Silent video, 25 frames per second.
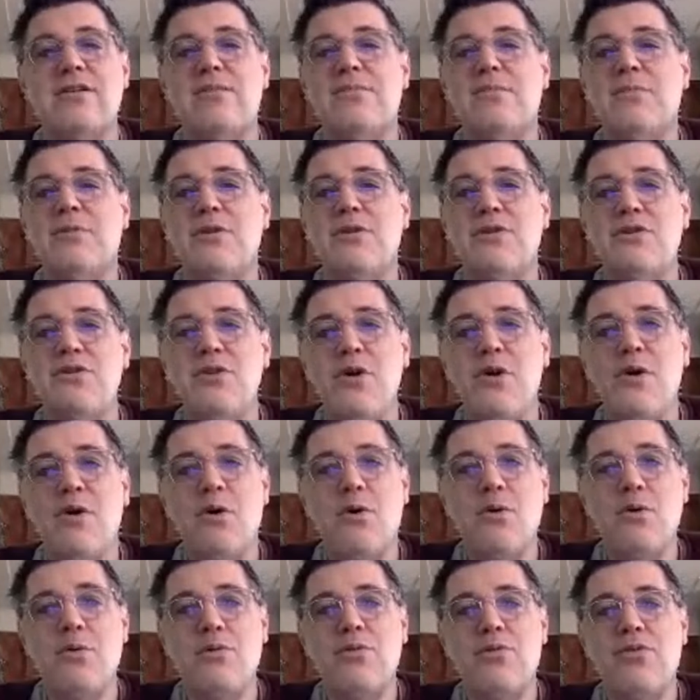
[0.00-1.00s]
but
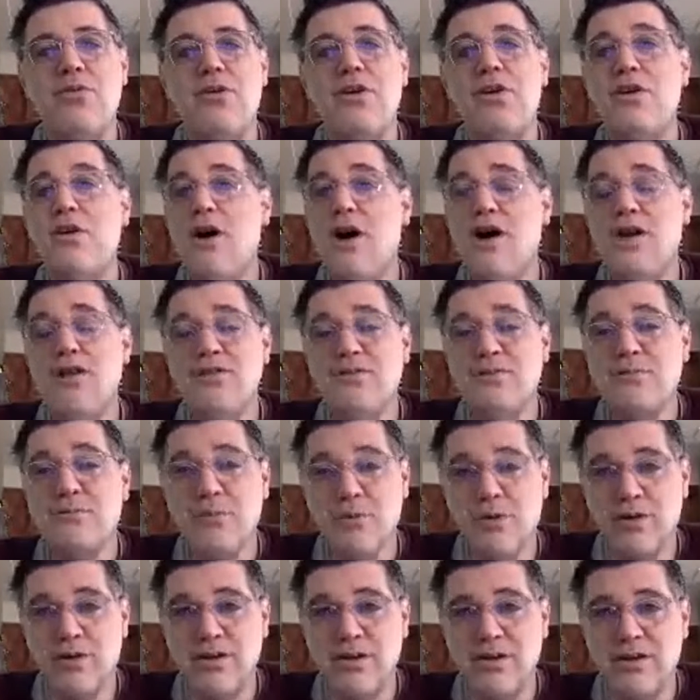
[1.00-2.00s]
know that God is
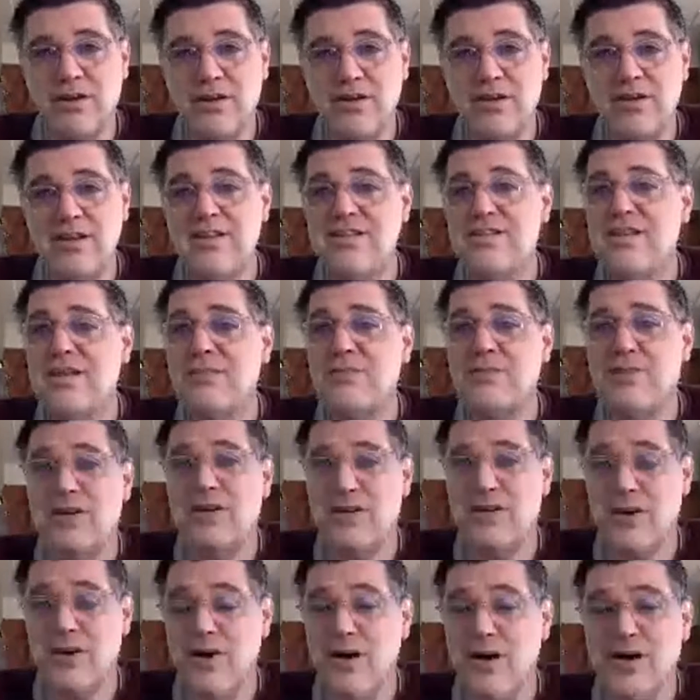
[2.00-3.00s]
working, and it's up to
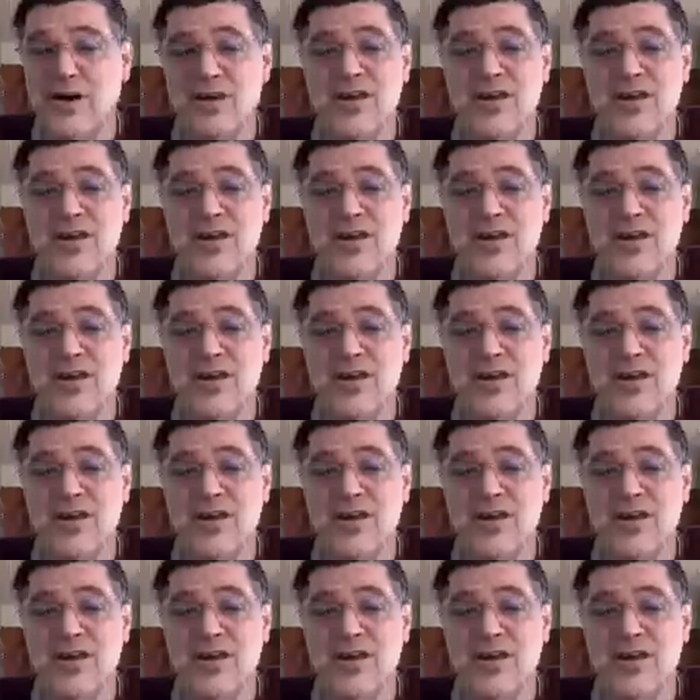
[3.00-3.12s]
God.